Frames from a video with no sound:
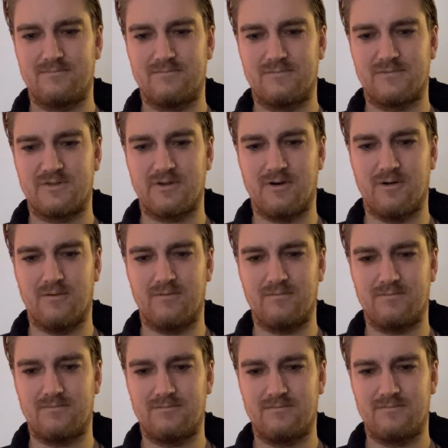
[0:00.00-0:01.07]
So
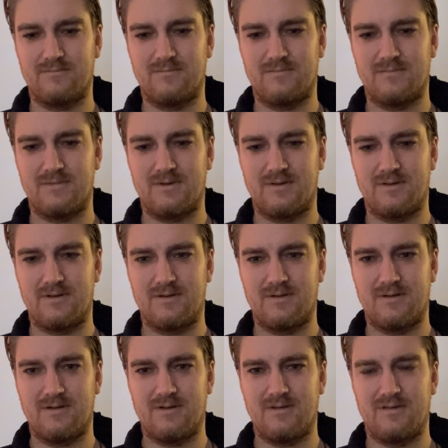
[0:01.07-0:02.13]

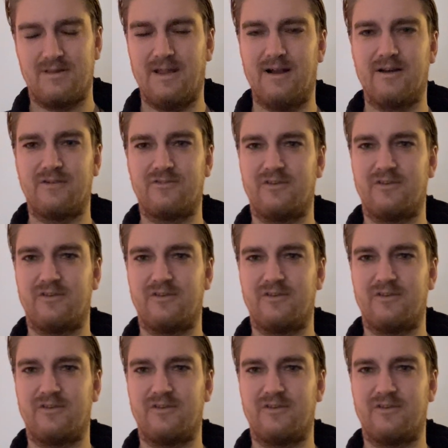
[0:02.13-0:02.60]
there's